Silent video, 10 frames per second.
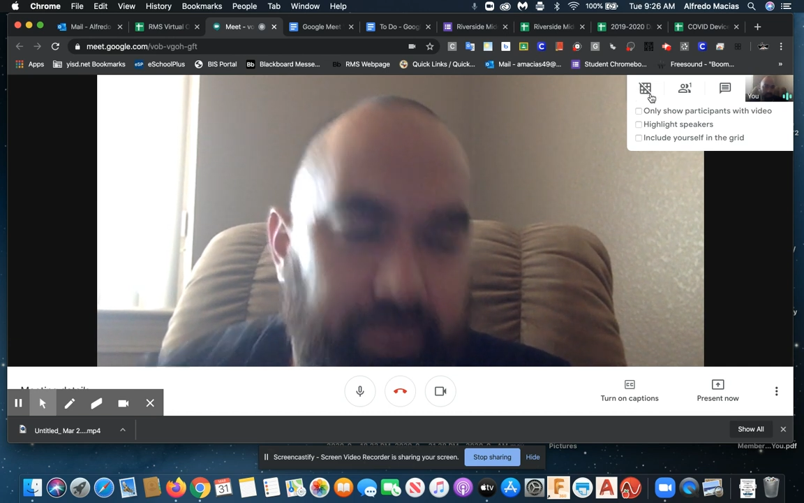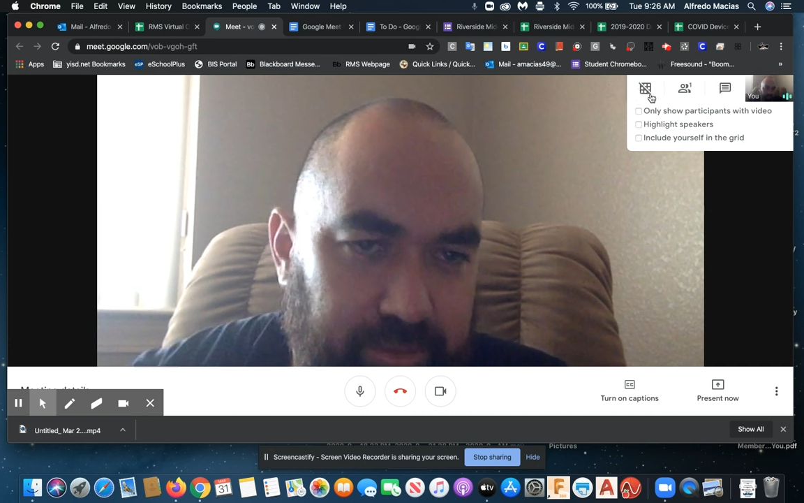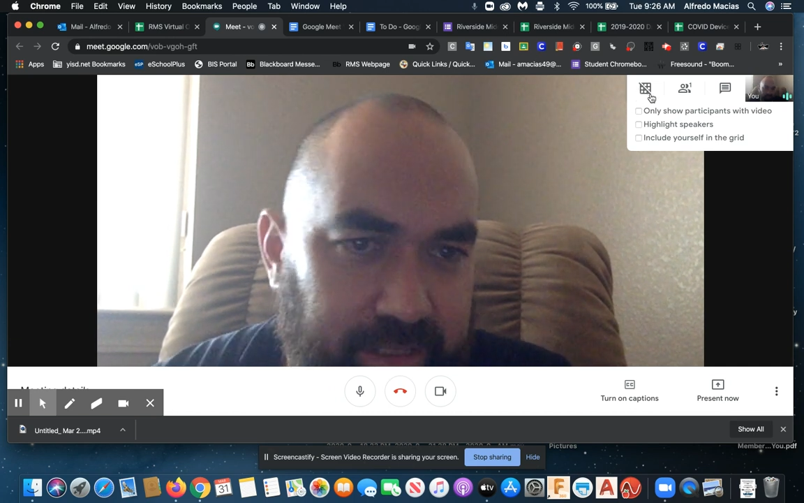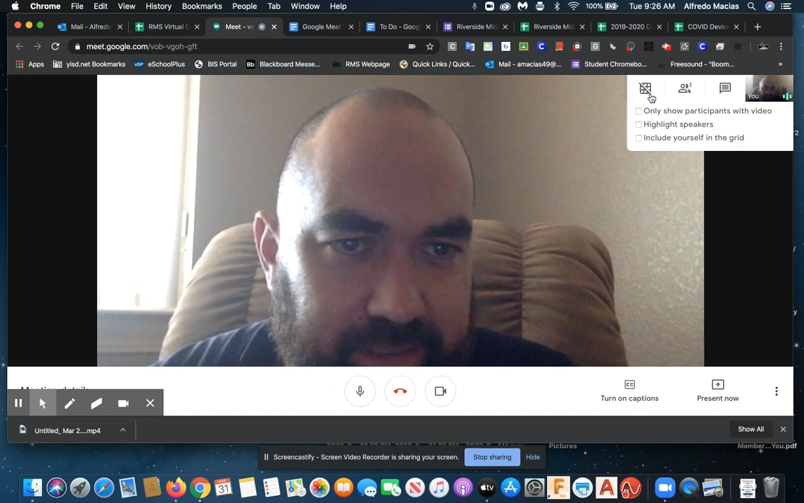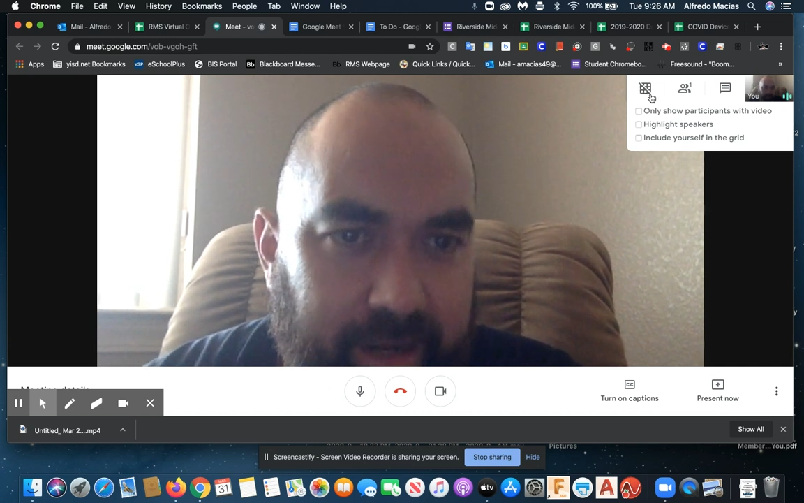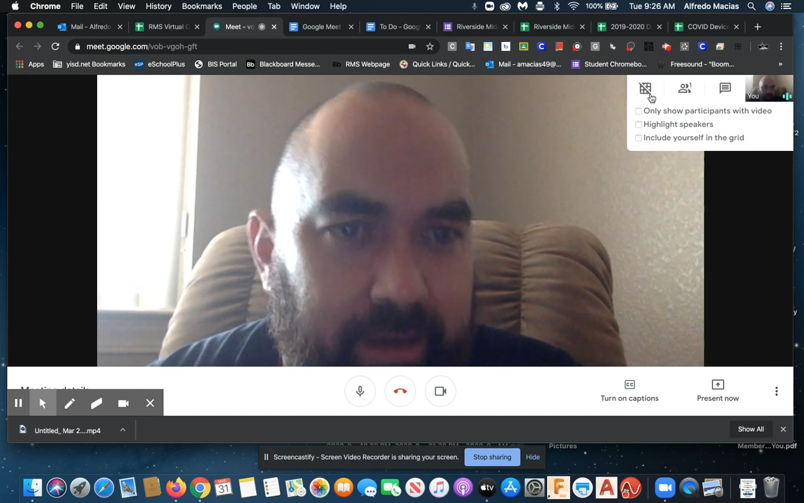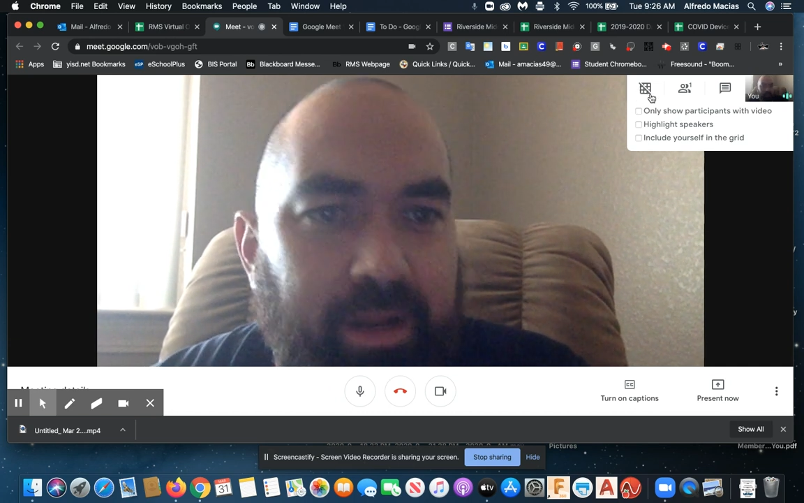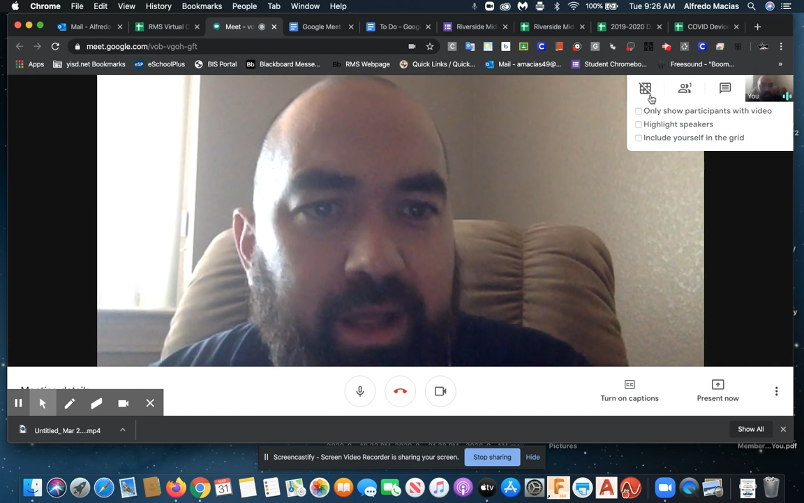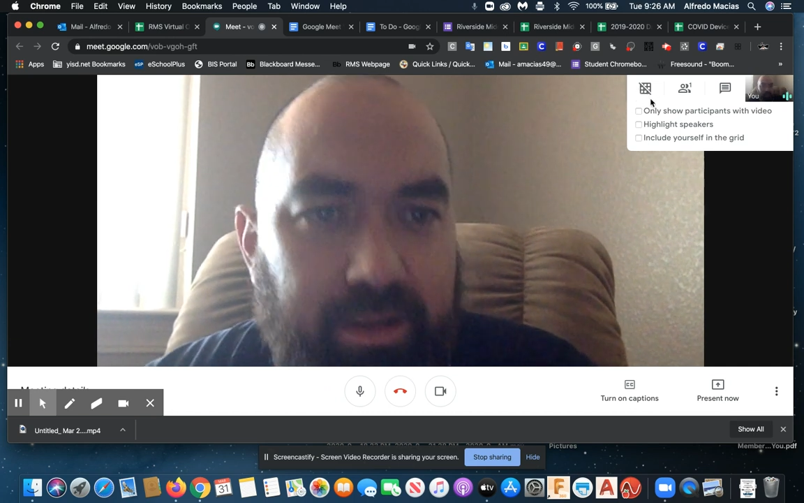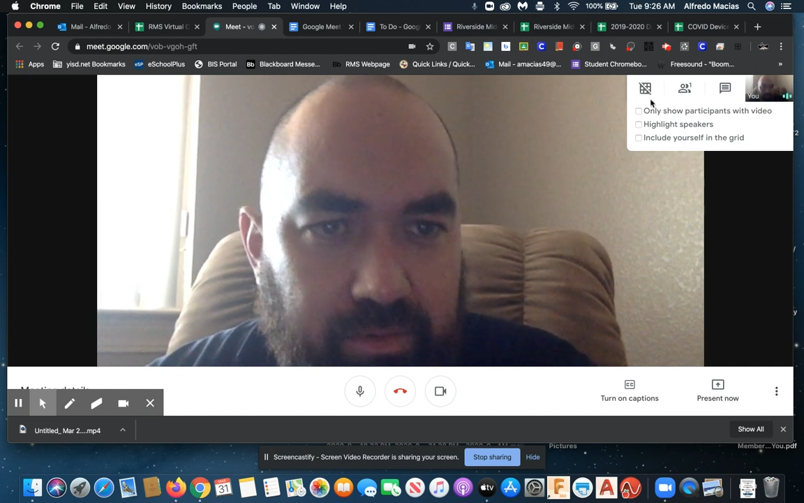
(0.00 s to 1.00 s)
which means I
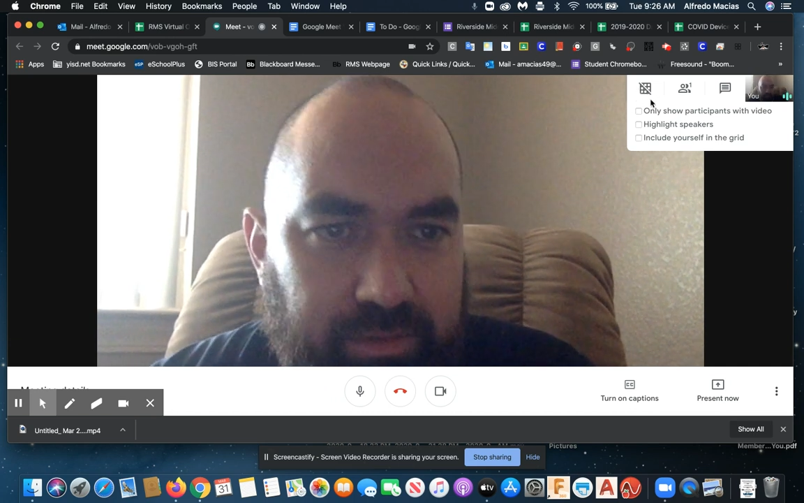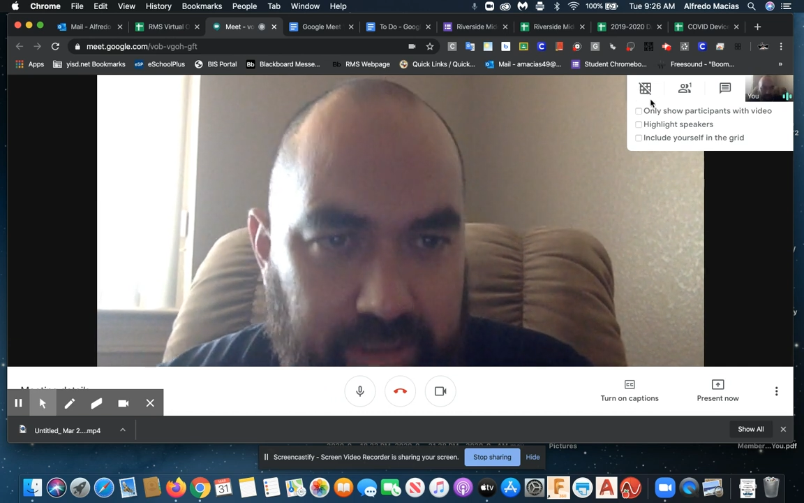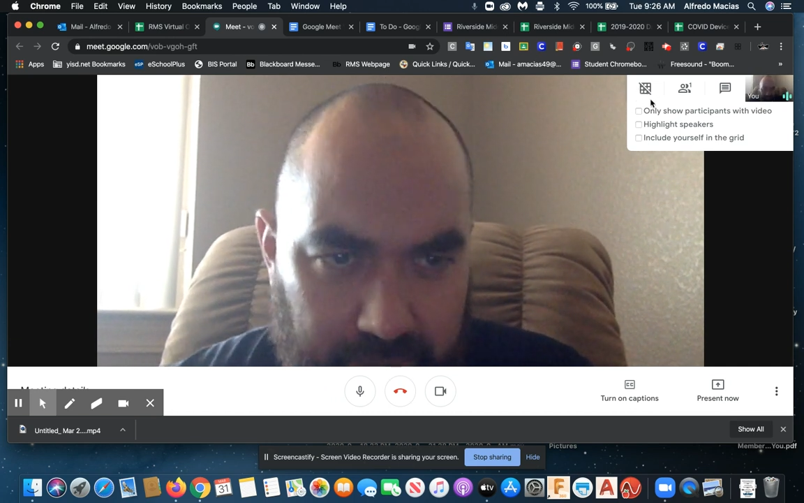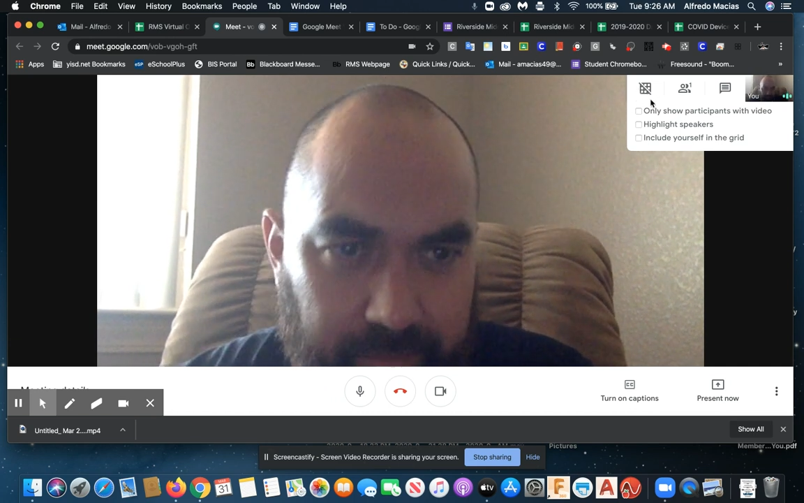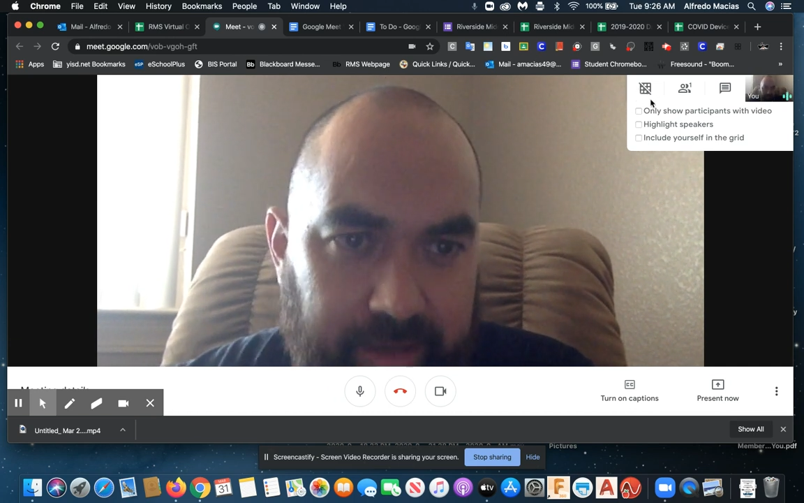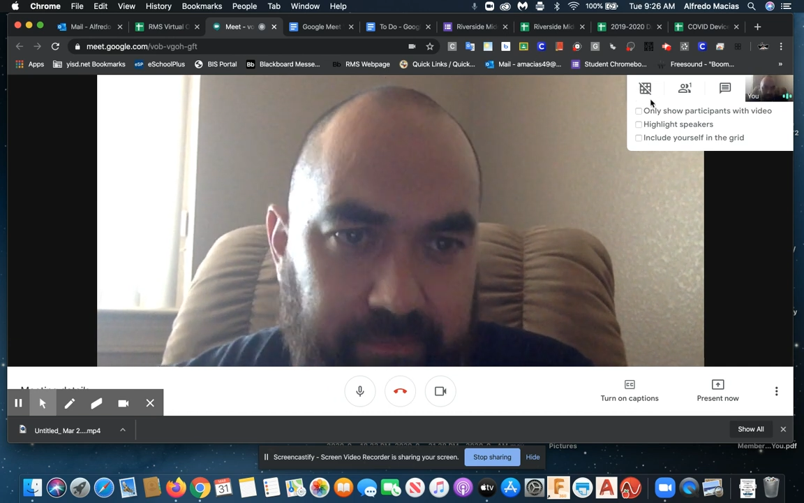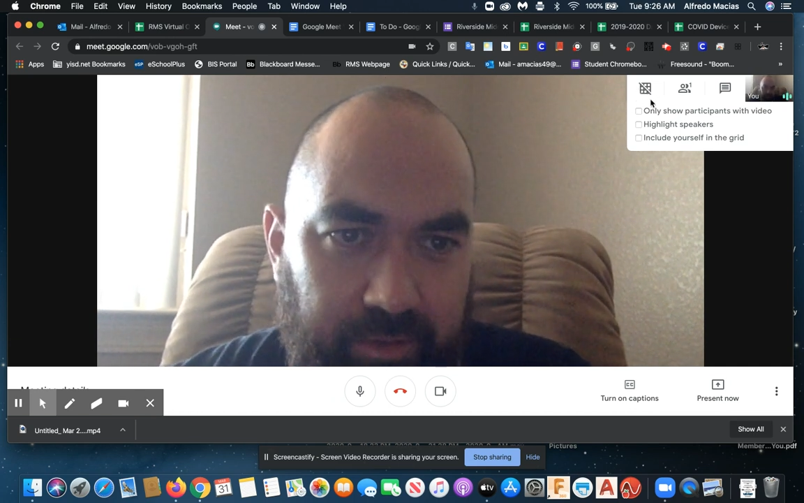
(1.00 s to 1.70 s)
am not using the grid